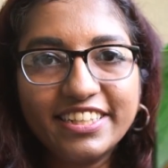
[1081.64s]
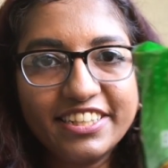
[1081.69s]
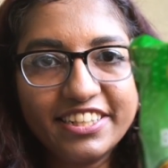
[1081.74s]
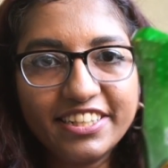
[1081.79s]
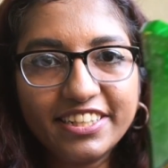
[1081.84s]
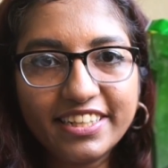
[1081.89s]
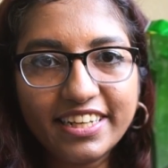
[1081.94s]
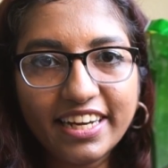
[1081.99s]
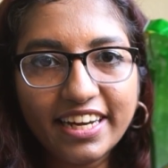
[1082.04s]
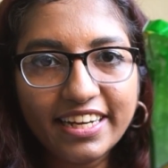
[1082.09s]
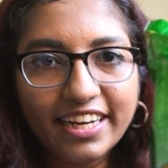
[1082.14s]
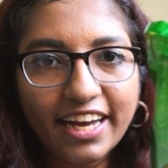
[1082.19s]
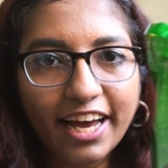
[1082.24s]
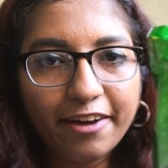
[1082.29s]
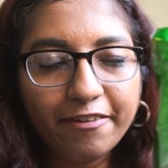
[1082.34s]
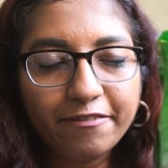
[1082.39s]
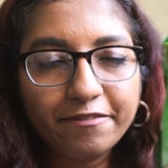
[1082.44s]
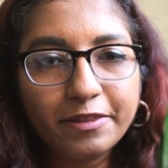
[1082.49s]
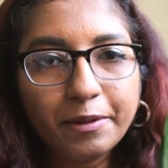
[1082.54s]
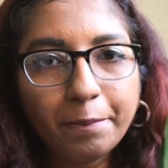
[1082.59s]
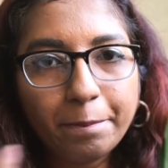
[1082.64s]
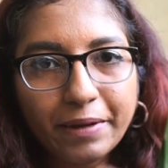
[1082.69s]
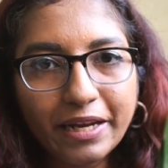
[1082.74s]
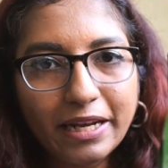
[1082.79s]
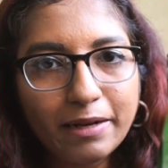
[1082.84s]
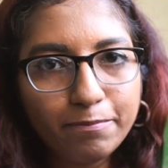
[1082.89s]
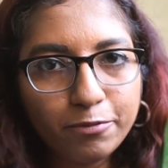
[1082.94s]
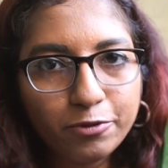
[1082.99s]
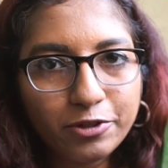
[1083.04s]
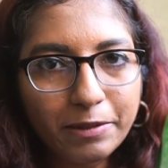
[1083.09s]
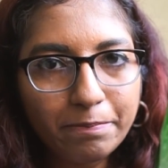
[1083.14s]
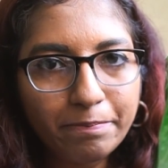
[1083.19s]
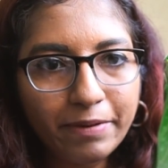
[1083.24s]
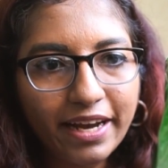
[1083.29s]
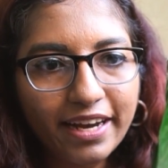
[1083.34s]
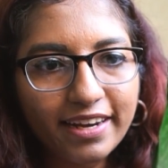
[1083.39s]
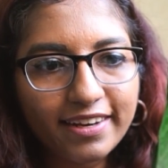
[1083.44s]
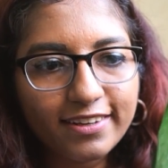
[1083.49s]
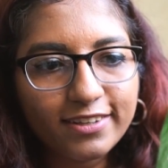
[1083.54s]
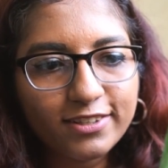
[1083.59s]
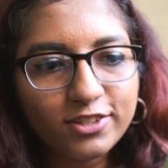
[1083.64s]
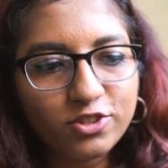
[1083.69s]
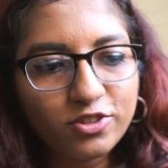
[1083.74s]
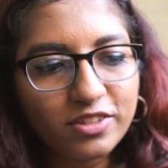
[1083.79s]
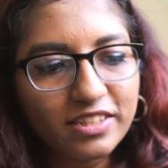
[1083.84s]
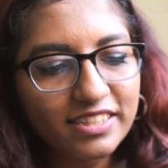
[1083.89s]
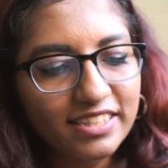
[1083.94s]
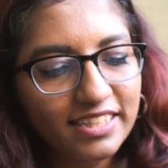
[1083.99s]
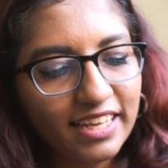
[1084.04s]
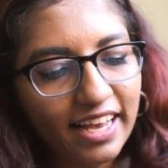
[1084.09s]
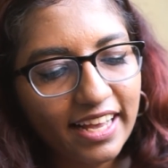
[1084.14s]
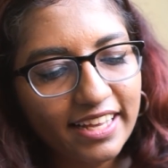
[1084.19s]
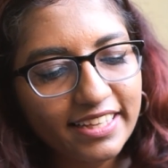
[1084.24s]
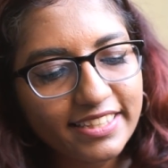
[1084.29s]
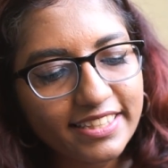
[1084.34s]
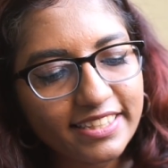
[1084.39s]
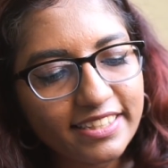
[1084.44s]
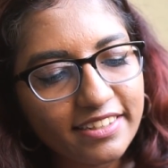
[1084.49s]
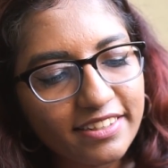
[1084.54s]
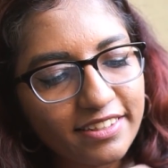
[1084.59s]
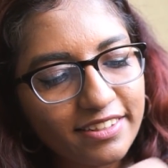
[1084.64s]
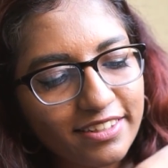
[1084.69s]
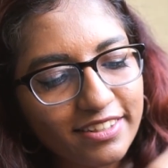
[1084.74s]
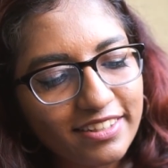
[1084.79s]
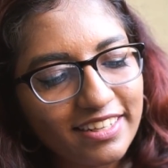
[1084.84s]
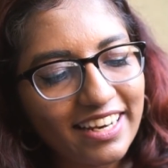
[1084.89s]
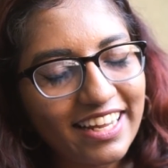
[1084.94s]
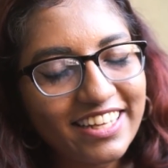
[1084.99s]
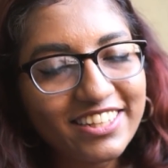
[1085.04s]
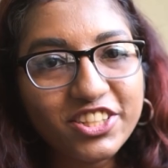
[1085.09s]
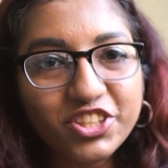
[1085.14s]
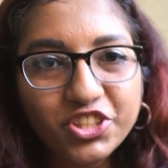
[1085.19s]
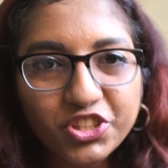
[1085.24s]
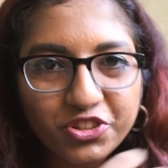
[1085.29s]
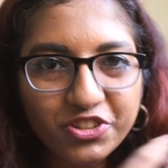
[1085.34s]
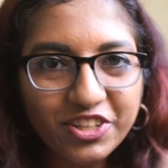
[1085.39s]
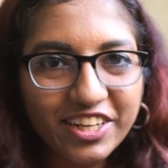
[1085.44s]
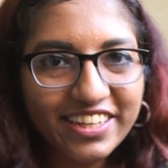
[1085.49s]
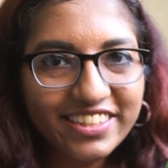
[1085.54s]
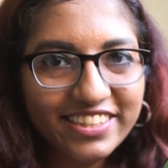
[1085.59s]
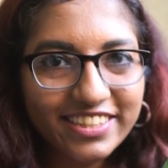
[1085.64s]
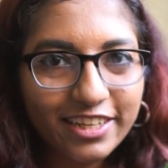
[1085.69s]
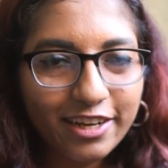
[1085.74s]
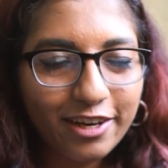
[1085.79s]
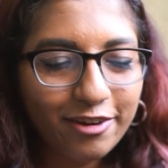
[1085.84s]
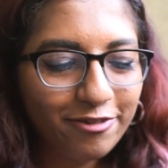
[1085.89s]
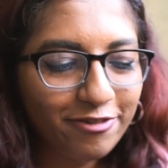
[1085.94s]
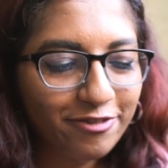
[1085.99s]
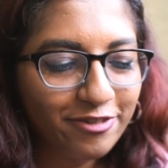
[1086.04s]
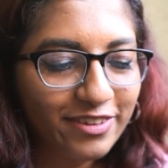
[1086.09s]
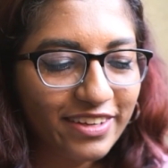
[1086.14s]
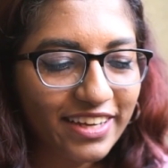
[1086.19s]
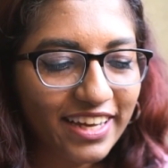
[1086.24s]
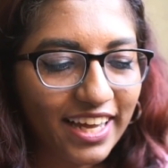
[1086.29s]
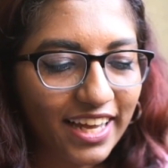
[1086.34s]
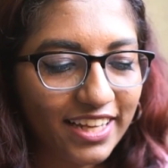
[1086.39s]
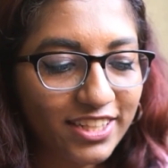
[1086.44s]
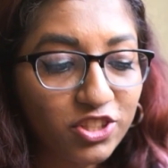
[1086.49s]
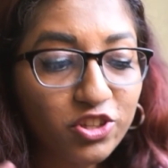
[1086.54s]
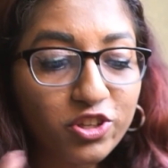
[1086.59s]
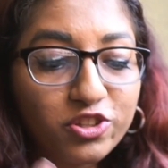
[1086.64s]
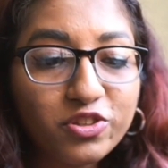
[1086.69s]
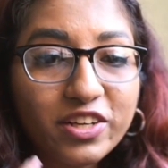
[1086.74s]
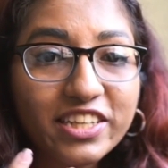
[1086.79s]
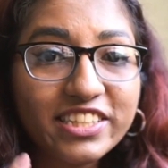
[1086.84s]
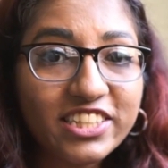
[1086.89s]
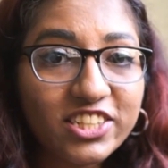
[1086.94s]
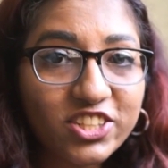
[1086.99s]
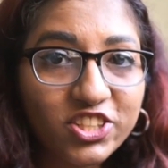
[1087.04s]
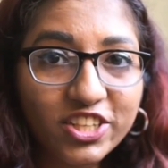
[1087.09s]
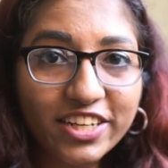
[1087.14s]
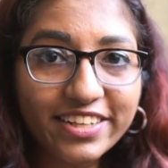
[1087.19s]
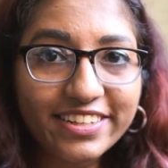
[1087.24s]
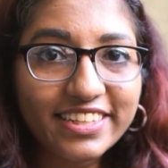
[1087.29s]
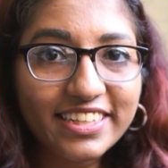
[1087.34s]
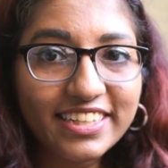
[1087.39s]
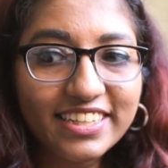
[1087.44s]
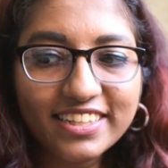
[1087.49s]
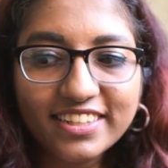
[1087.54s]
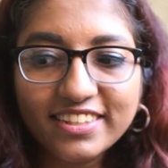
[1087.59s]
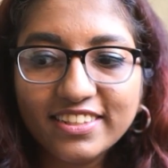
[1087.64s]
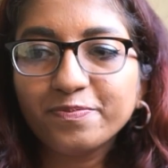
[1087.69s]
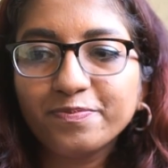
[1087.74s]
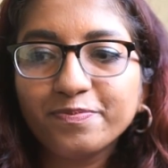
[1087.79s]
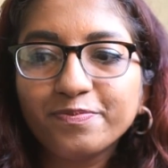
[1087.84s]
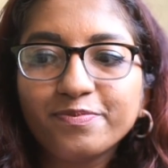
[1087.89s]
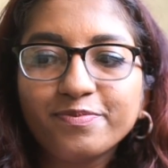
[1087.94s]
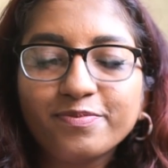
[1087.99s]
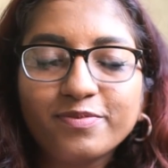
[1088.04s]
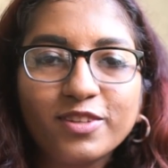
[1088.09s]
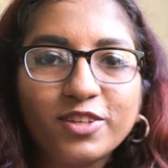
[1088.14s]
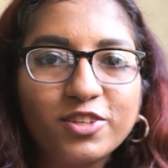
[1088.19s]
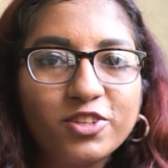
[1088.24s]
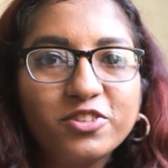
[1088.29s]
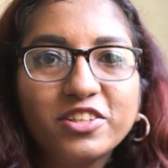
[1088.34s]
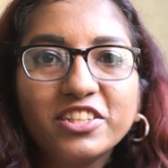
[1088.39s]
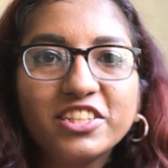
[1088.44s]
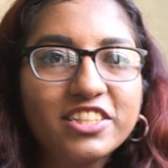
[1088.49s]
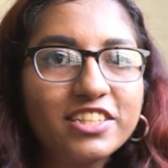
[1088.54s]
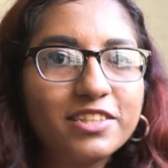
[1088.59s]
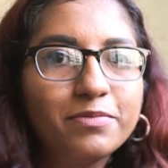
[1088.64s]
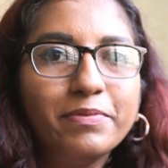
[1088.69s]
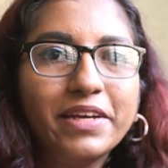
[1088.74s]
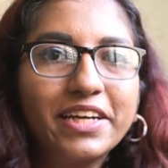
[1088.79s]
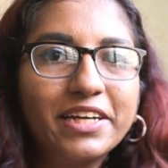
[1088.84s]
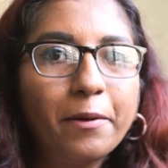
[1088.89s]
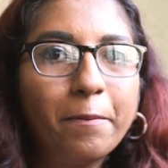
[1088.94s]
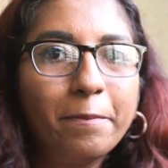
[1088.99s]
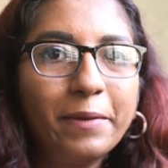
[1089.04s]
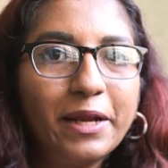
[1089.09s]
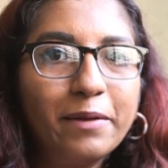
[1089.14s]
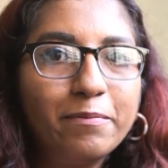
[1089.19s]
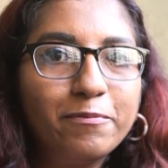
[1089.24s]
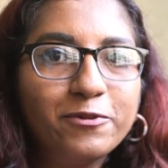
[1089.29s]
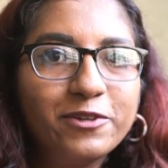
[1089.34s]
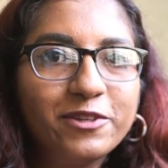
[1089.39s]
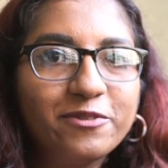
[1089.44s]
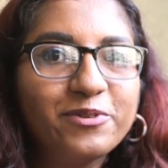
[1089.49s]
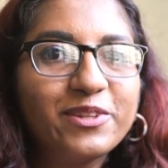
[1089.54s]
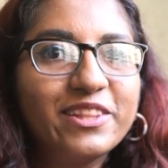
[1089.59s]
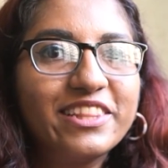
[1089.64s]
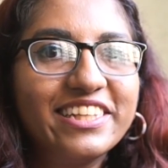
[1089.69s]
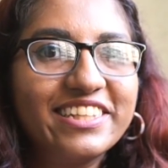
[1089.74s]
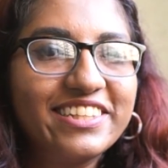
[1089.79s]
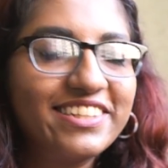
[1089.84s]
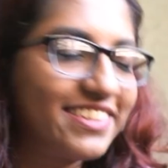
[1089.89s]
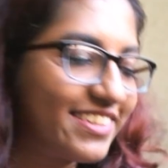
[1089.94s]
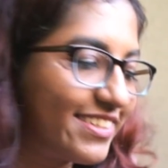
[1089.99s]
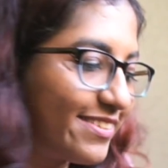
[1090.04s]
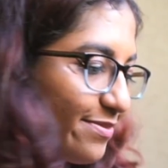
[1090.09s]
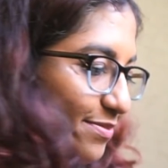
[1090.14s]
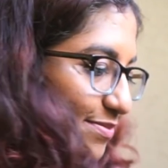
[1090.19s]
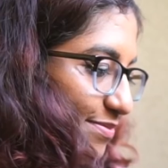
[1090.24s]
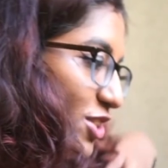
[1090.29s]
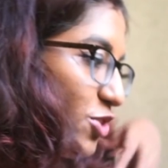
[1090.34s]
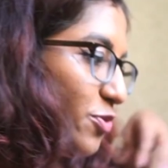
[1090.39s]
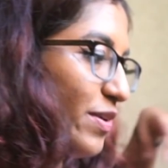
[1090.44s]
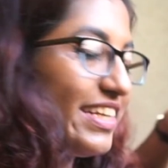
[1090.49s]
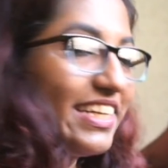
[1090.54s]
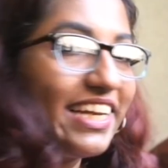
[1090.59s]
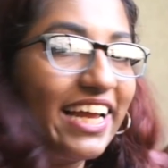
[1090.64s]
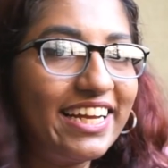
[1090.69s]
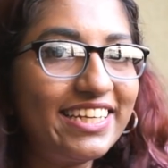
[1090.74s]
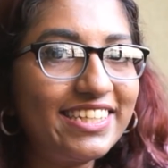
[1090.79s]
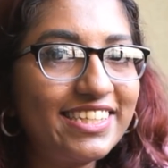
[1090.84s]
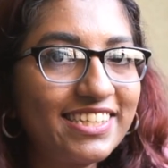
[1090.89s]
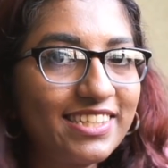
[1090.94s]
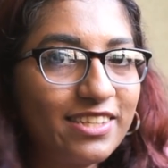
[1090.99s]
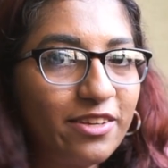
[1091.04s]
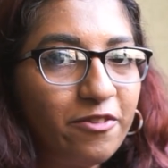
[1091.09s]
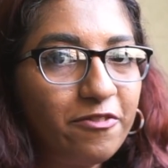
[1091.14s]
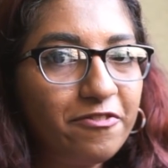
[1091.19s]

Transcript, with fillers: Here I have the bel puri pack. So this has the like the chida stuff and this also has the chutney. You can just make a bel puri with this. It's quite nice.